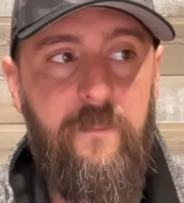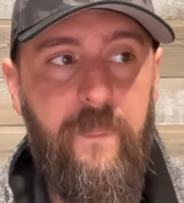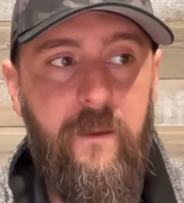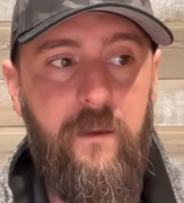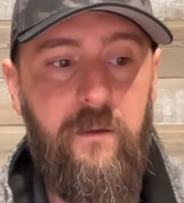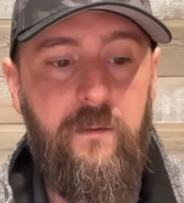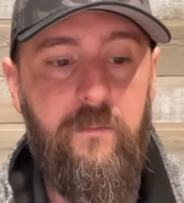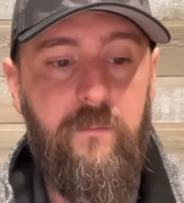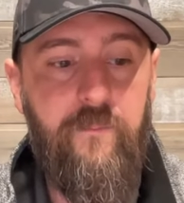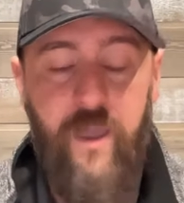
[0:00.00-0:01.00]
uh,
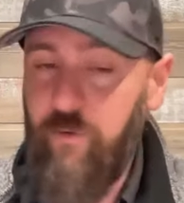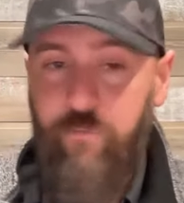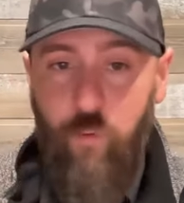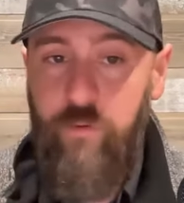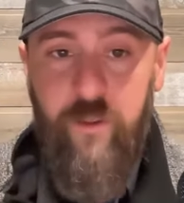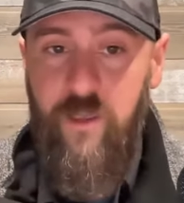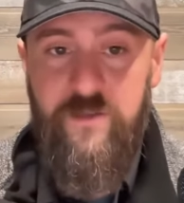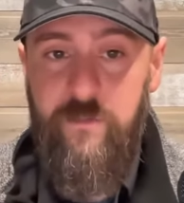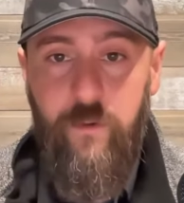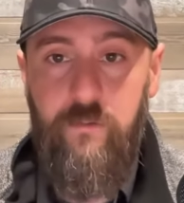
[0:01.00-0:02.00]
better for the
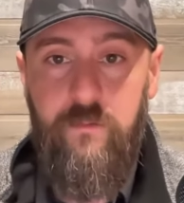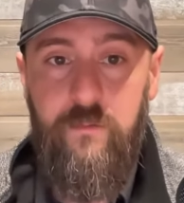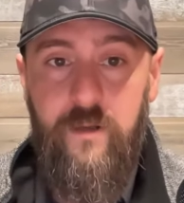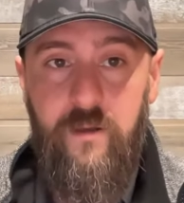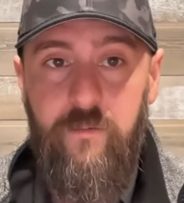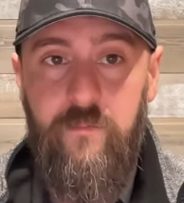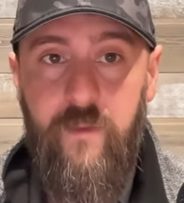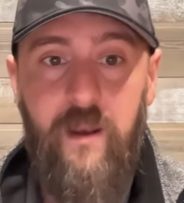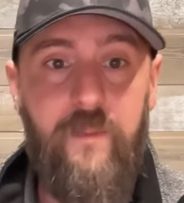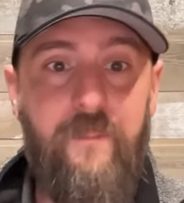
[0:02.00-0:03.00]
customer. You know,
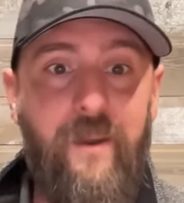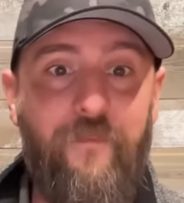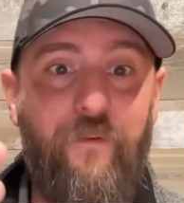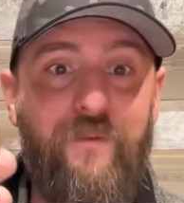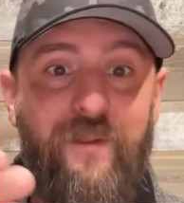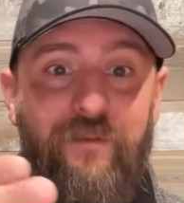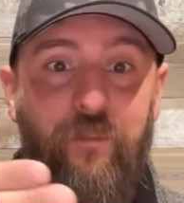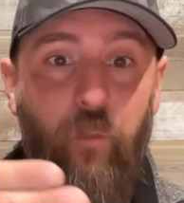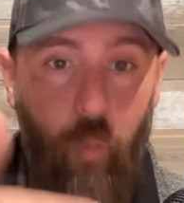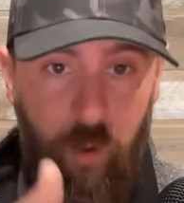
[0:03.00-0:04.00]
may not be better for this
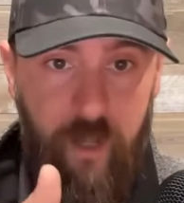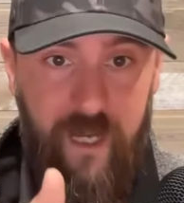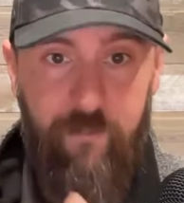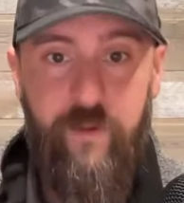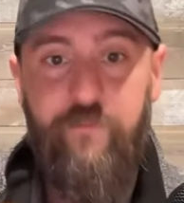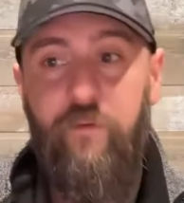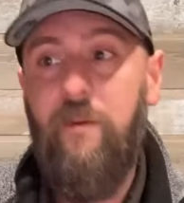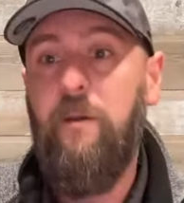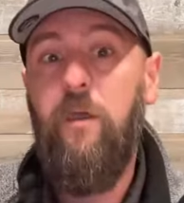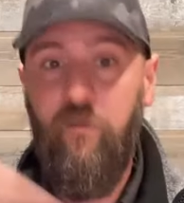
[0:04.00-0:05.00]
one, but for
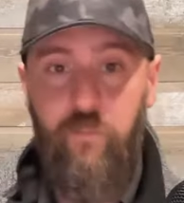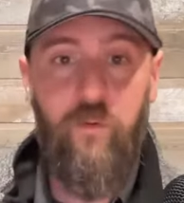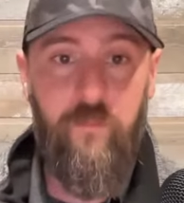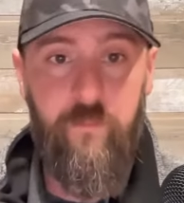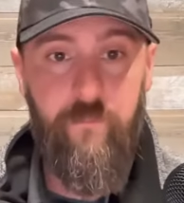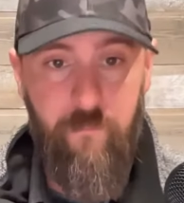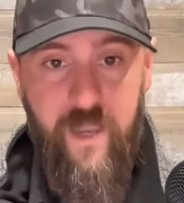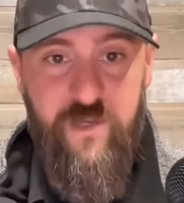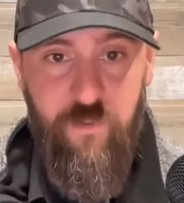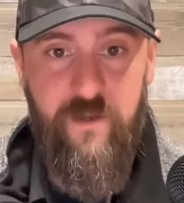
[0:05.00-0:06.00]
the customer
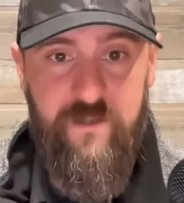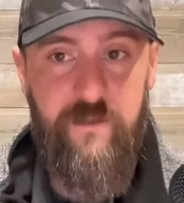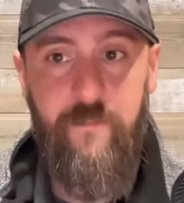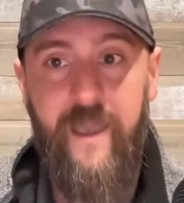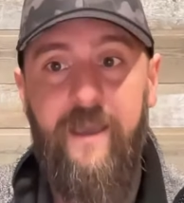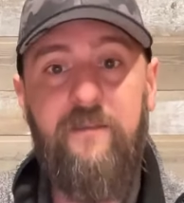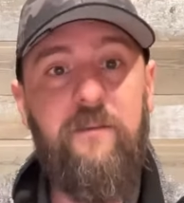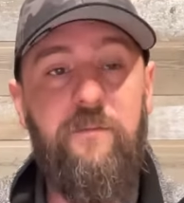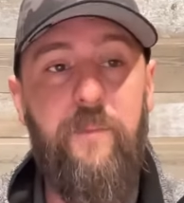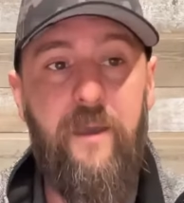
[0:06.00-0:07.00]
matrix and mass,
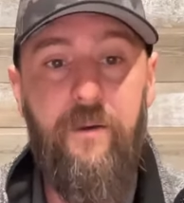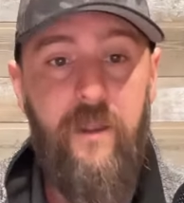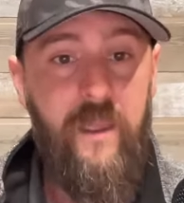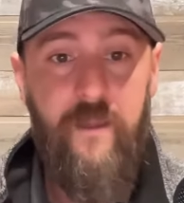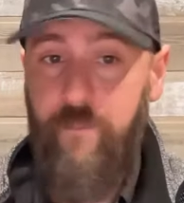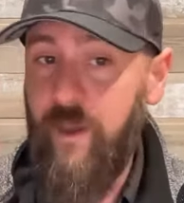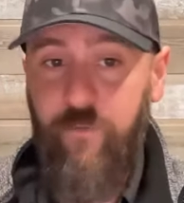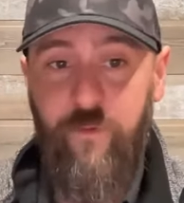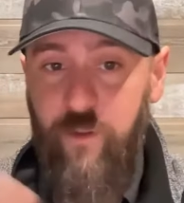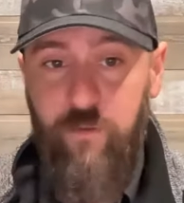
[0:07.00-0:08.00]
it's better. Better
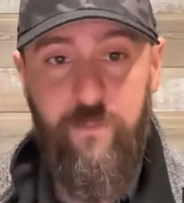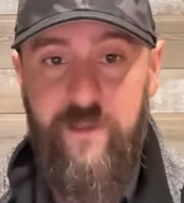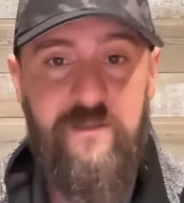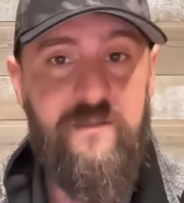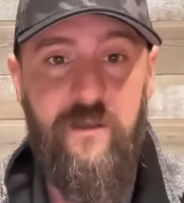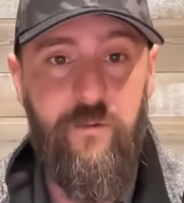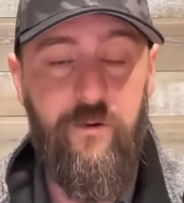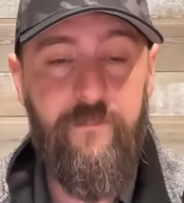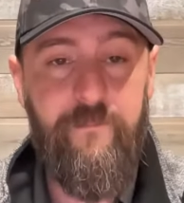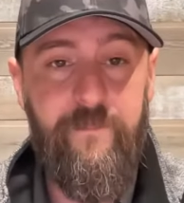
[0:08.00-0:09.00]
for you, the business
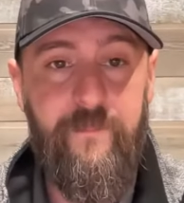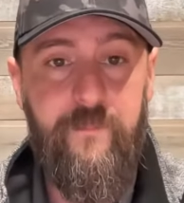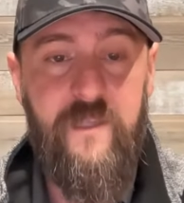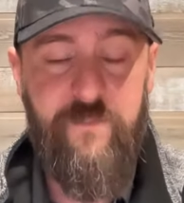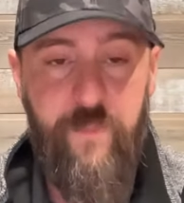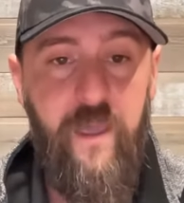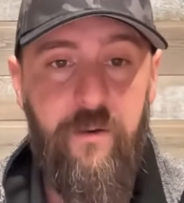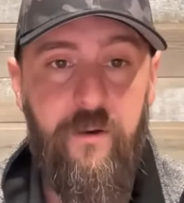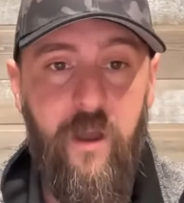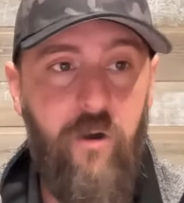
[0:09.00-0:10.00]
owner. It's
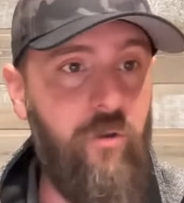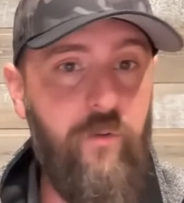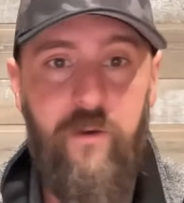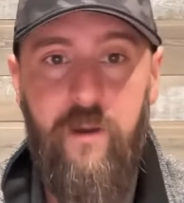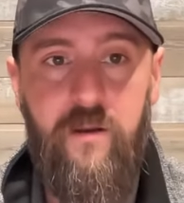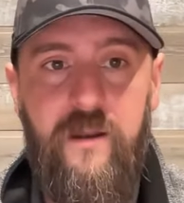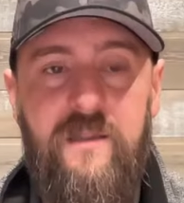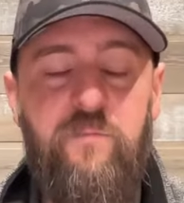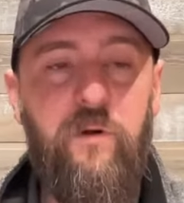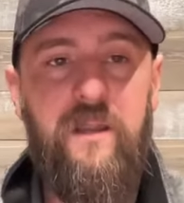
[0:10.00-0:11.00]
better all the way around. And
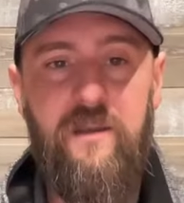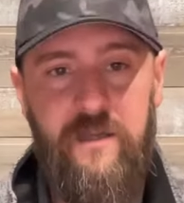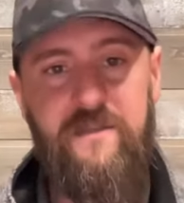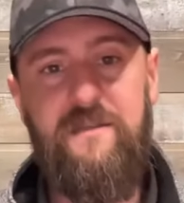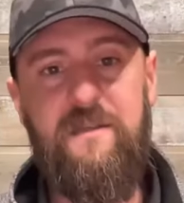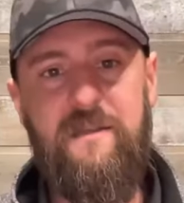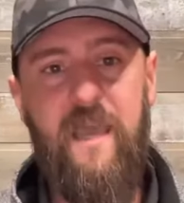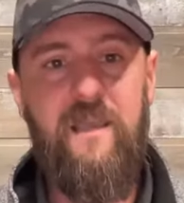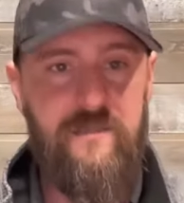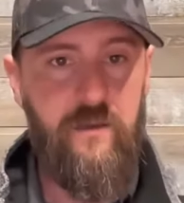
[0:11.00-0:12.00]
it what it does is it
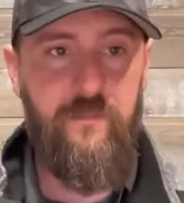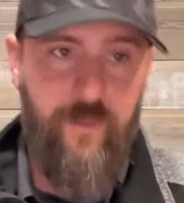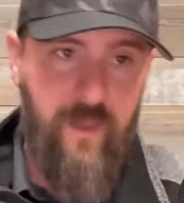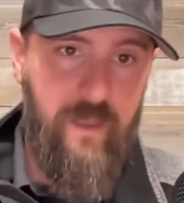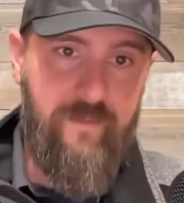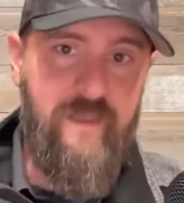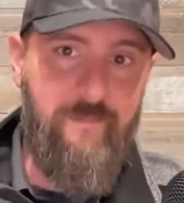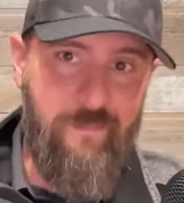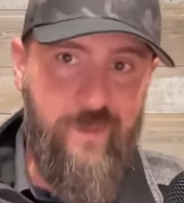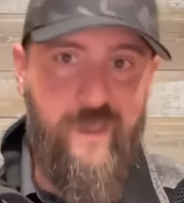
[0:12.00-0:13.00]
takes up
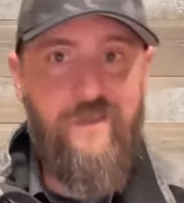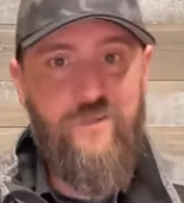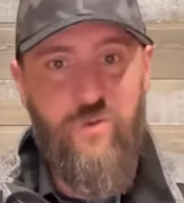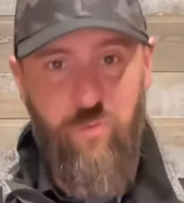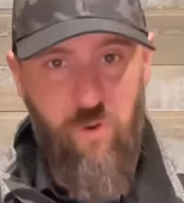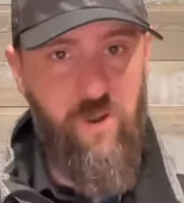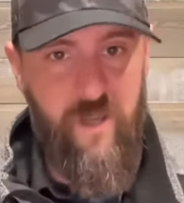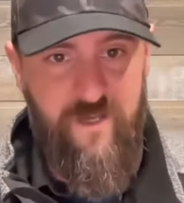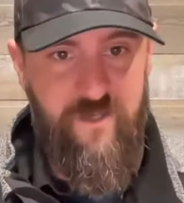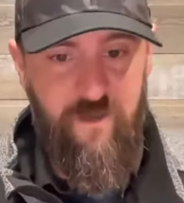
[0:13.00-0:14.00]
that big
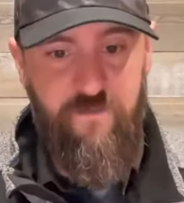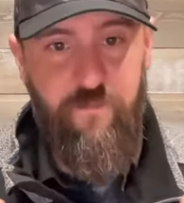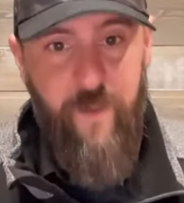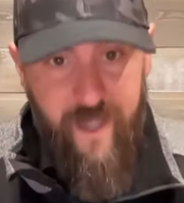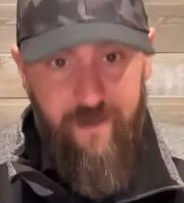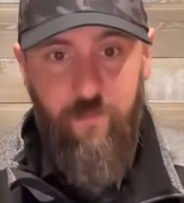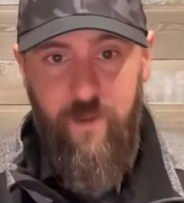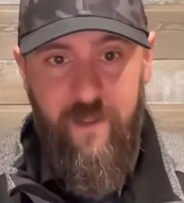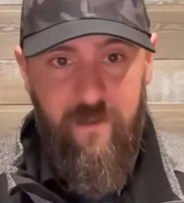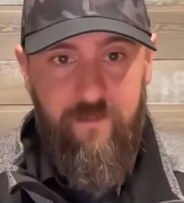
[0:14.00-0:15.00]
tranche of
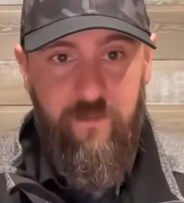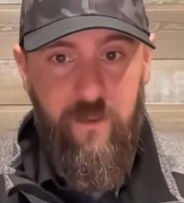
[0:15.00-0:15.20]
bandwidth.